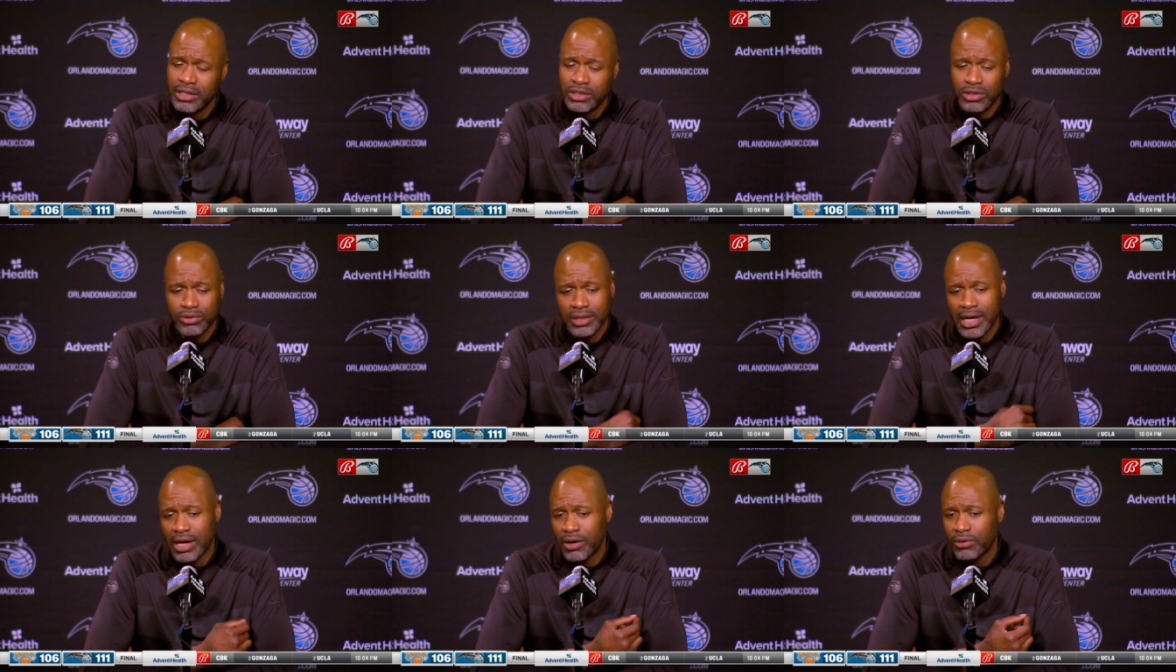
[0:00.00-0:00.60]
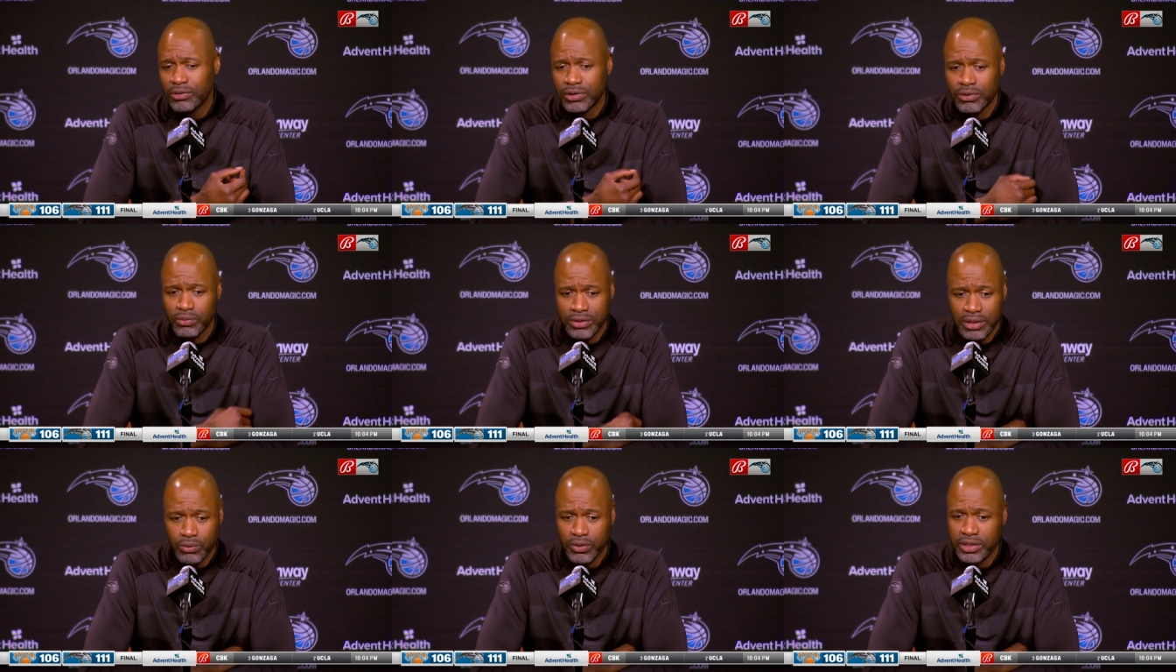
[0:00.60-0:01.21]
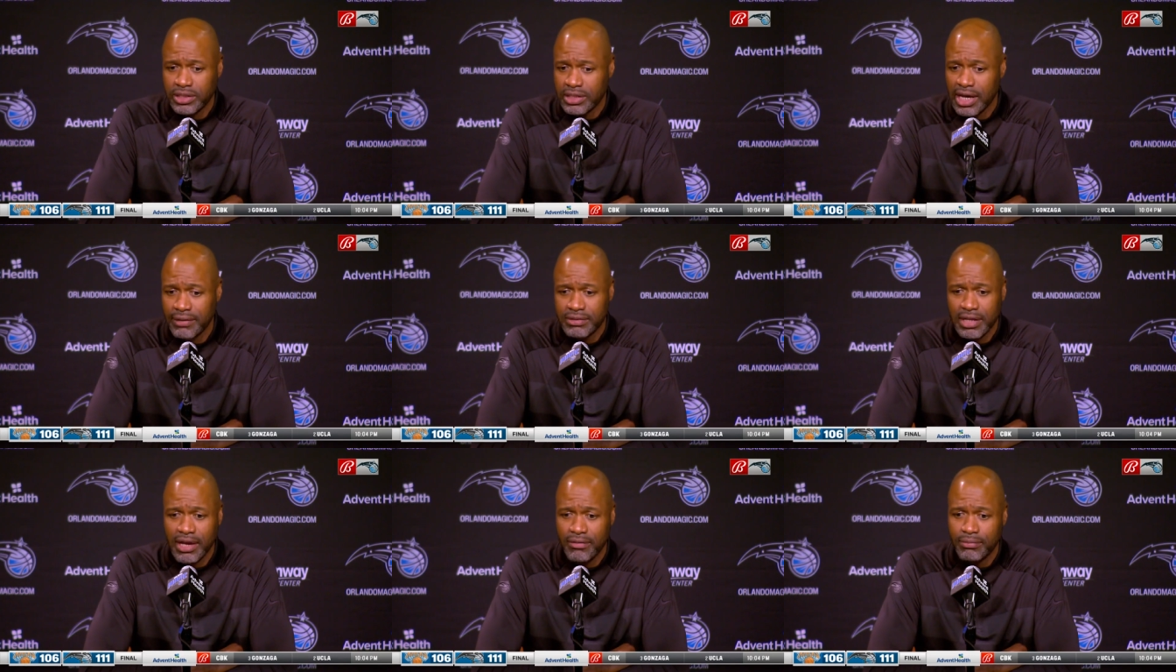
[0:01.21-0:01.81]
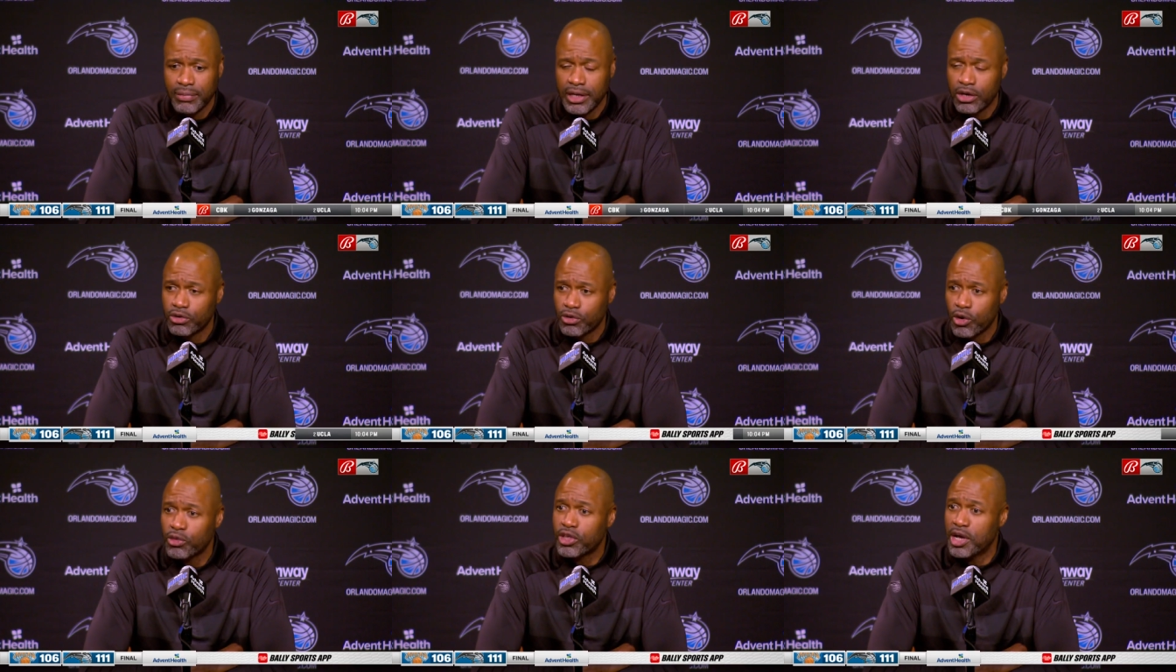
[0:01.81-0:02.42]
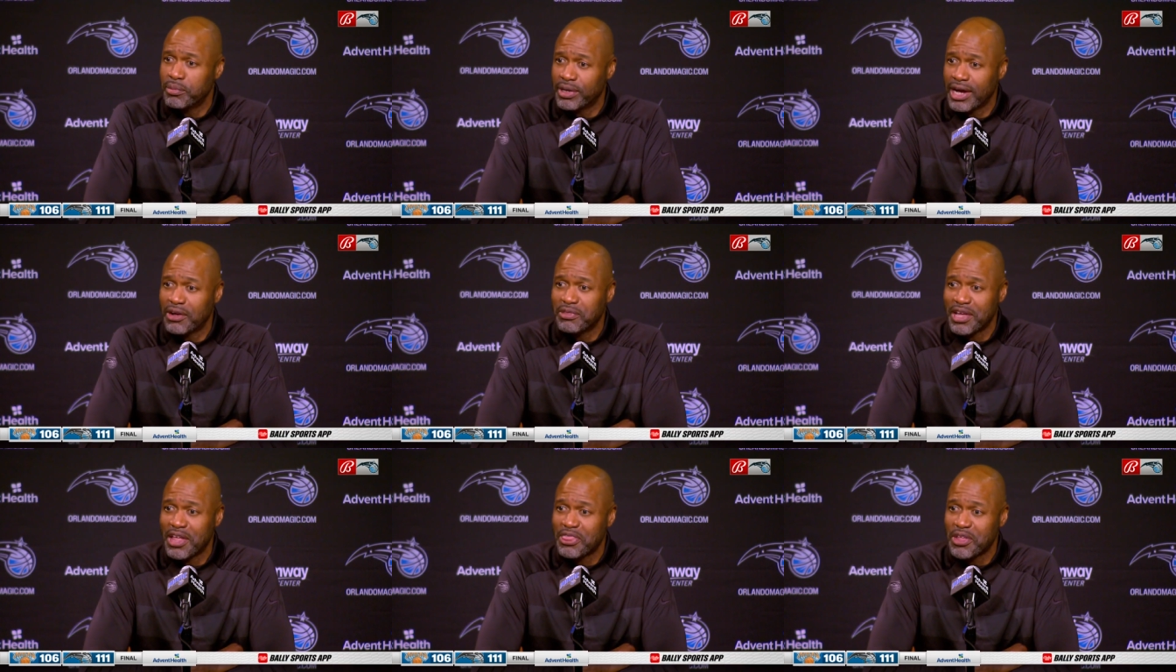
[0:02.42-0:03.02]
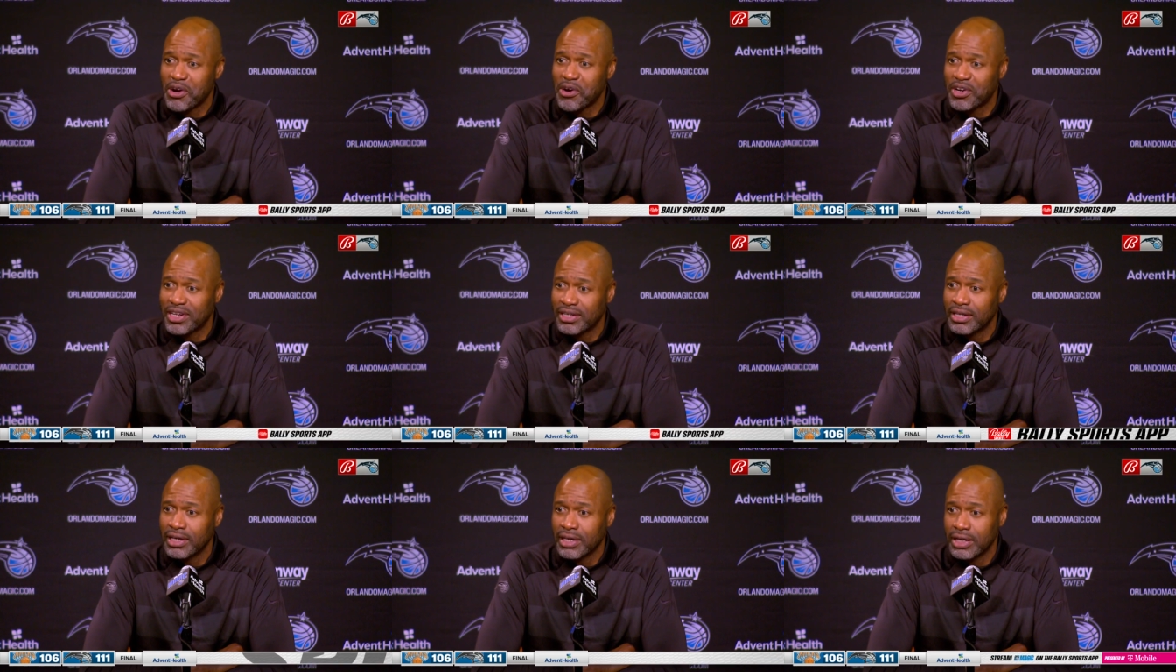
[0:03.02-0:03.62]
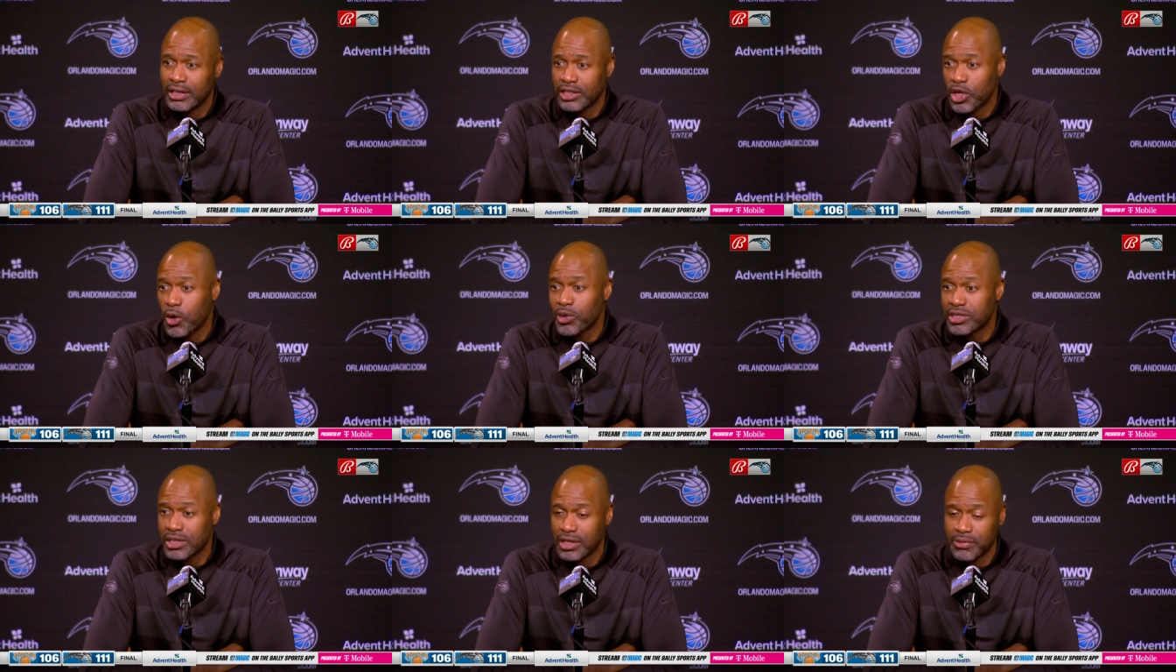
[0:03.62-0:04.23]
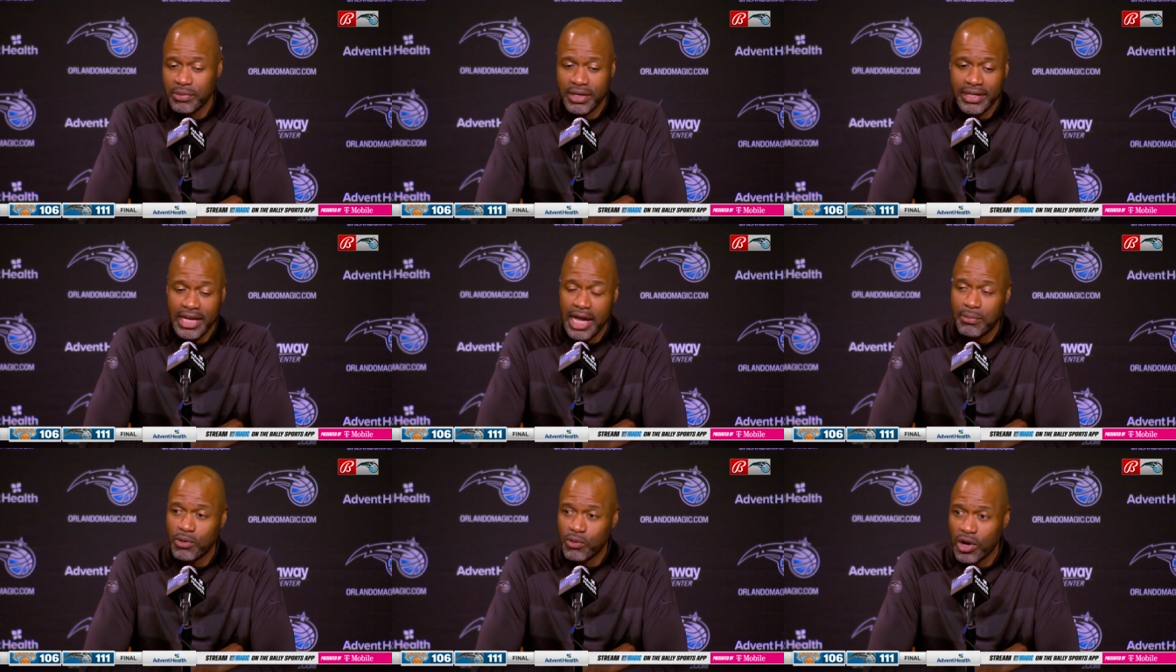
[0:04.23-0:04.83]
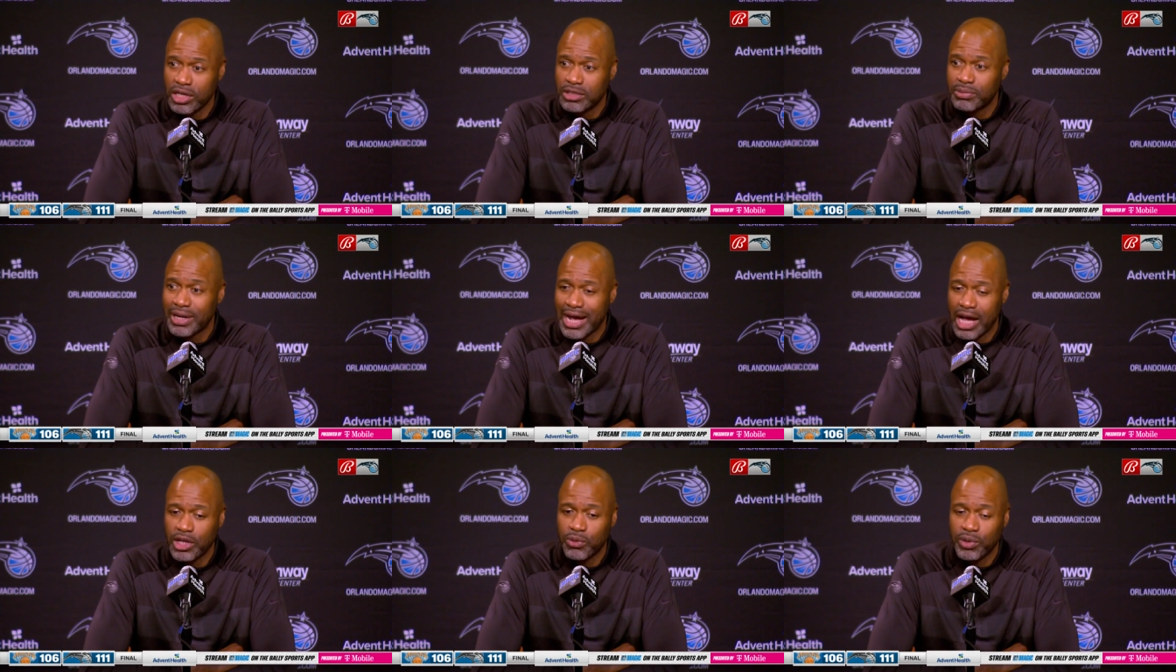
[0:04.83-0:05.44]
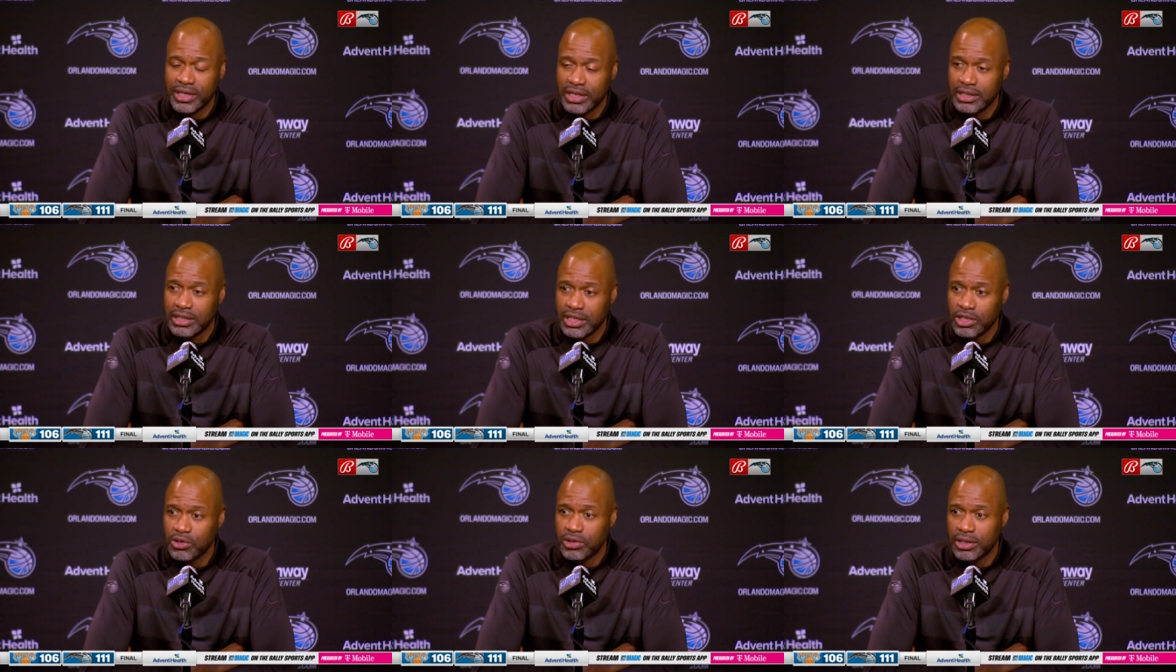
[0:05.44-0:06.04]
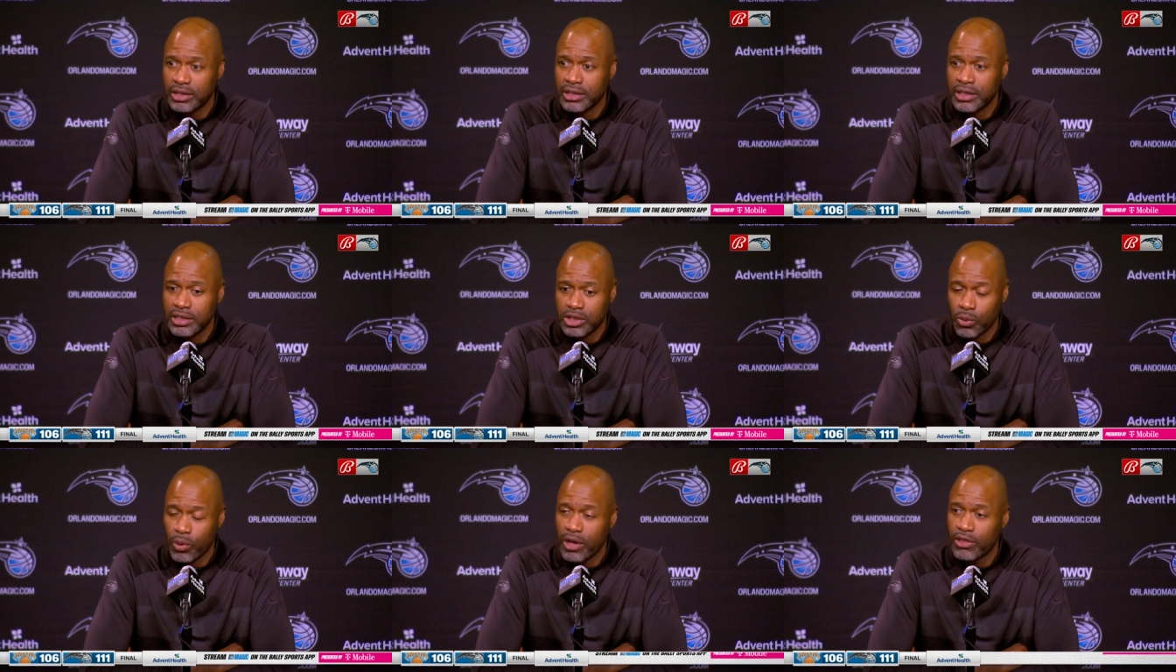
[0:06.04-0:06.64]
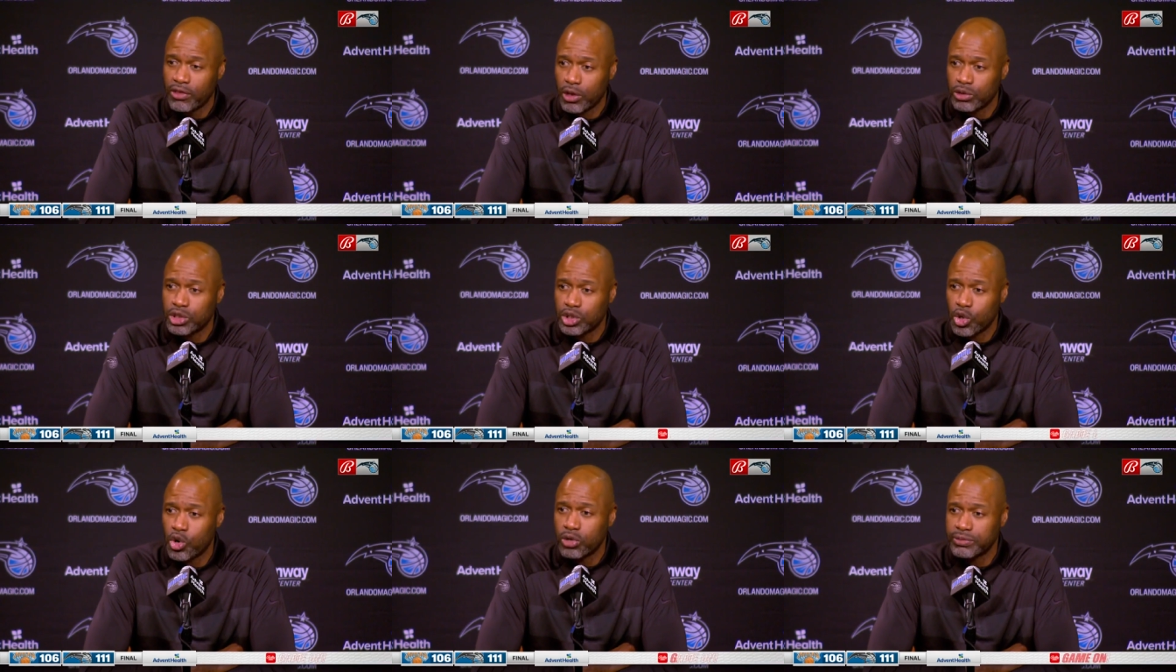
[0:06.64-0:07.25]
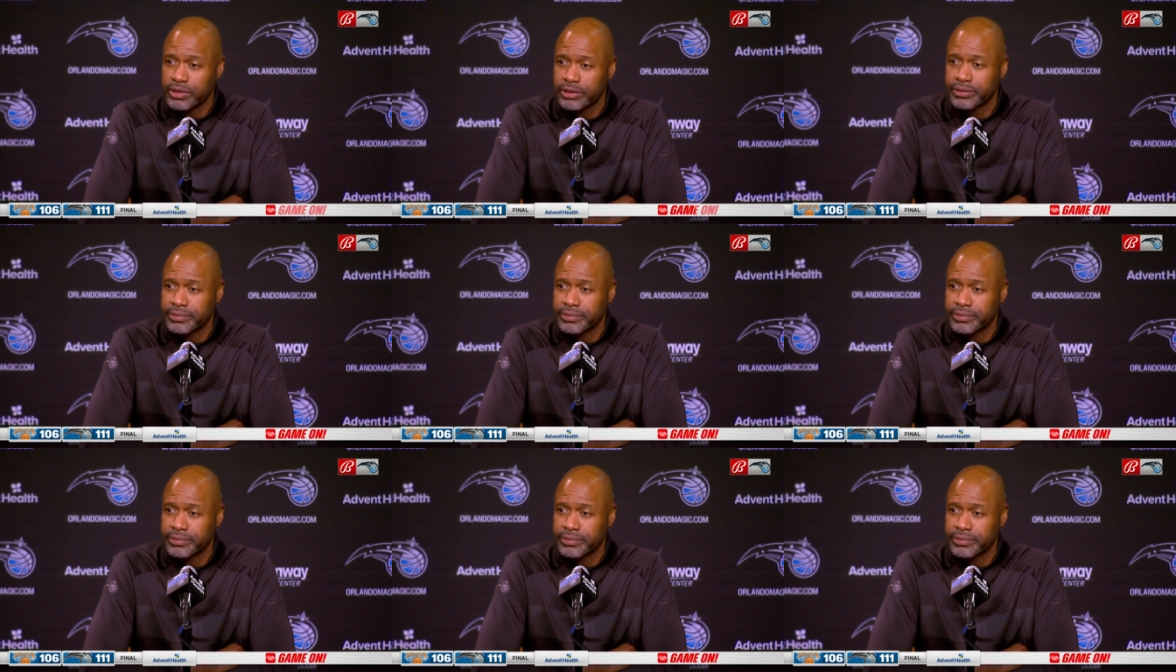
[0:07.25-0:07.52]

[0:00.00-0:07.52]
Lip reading: So now we just have to have better growth coming out in that third and know it's going to be a game of runs, but how do we continue to weather those storms?